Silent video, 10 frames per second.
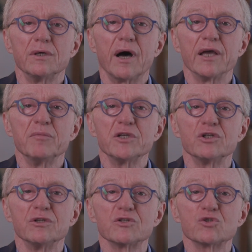I
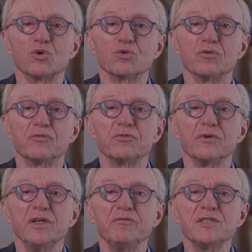imagine a sort of
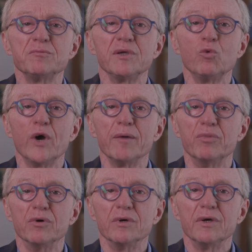invisible
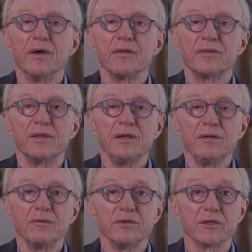web,
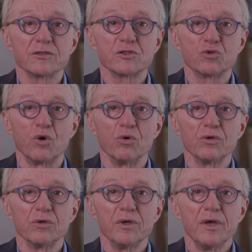thin yet strong,
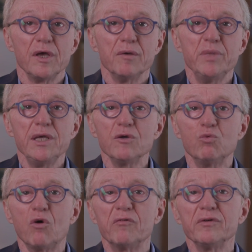being
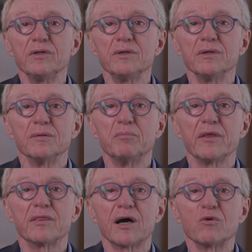woven by
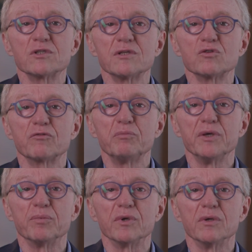thousands of
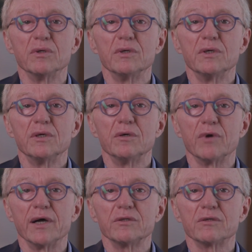people,
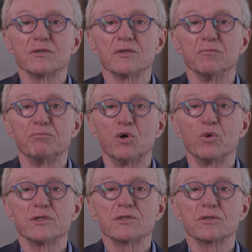writers and
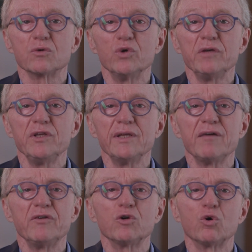poets who live in
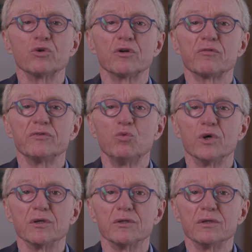every corner of the
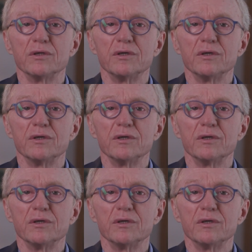world.